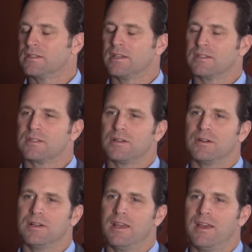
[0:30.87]
And
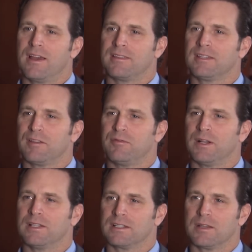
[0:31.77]
so I think they
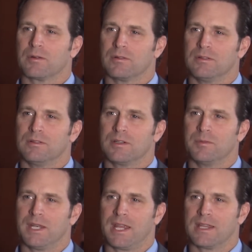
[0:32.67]
felt like they were a little
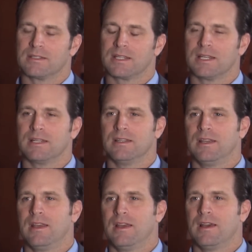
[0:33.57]
bit hand-tied.
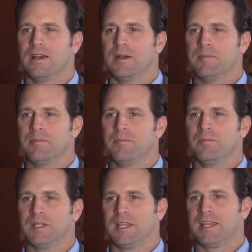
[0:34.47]

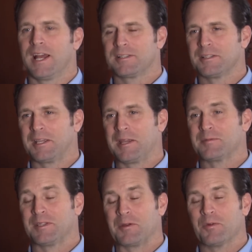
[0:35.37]
But they got to the
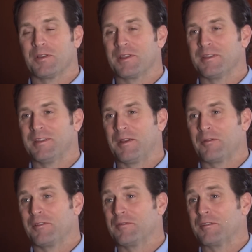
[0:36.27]
games and they
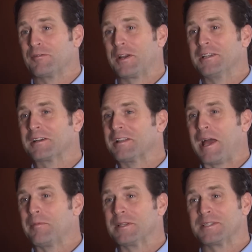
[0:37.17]
were even afraid to
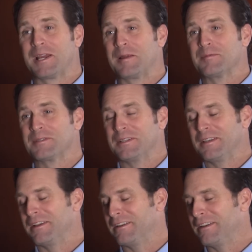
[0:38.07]
clap at times,
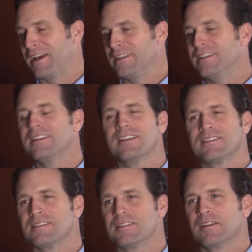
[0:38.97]
and I didn't
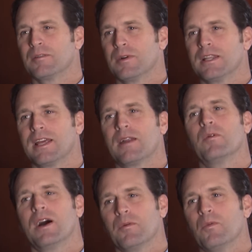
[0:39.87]
necessarily want that.
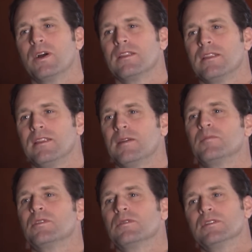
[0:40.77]
I want them
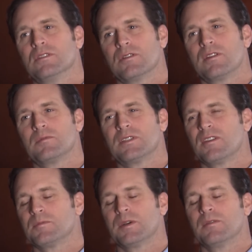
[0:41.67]
to enjoy
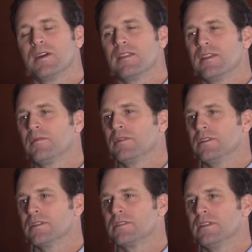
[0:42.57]
themselves, but I think we
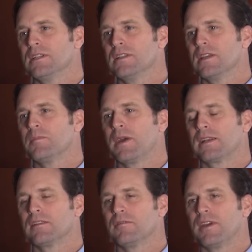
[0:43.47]
just need to get
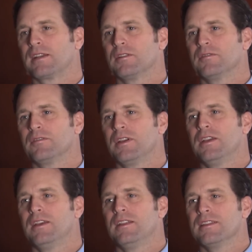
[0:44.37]
back to the fact of
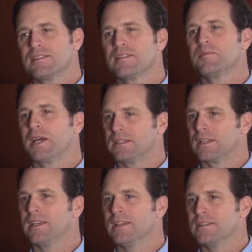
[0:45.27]
this is about the
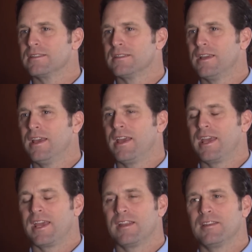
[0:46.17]
kids,
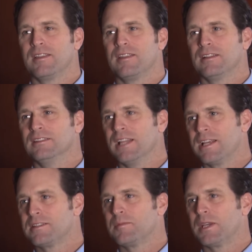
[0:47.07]
and the
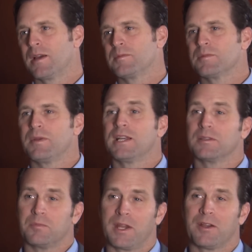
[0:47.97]
less it becomes about
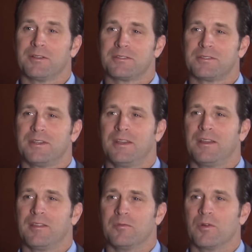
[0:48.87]
the parents,
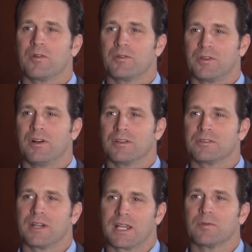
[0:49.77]
the more on
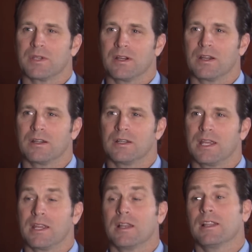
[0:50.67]
track we are,
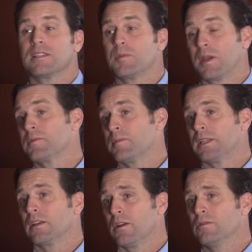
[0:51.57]
and the less it becomes
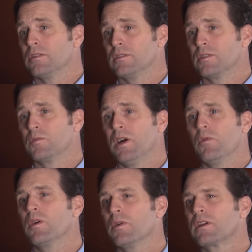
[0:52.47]
about the coaches as well.
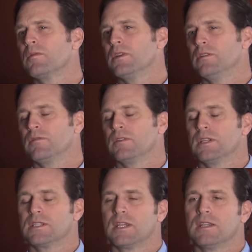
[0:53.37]
What can we do for
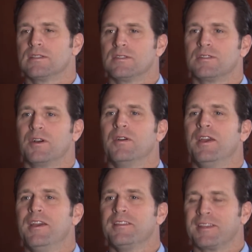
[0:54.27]
these kids? And so
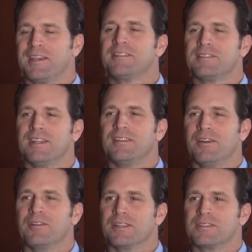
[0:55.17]
the kids did
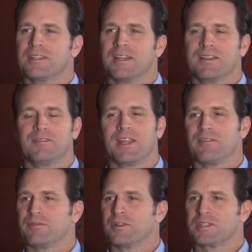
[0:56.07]
notice, even
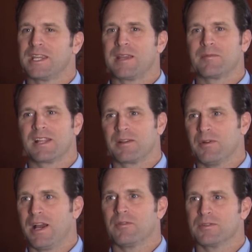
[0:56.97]
that first game, like,
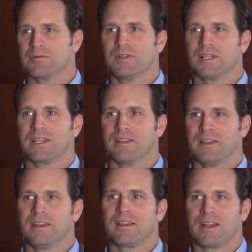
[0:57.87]
wow, it was really
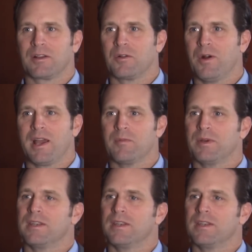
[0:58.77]
kind of quiet.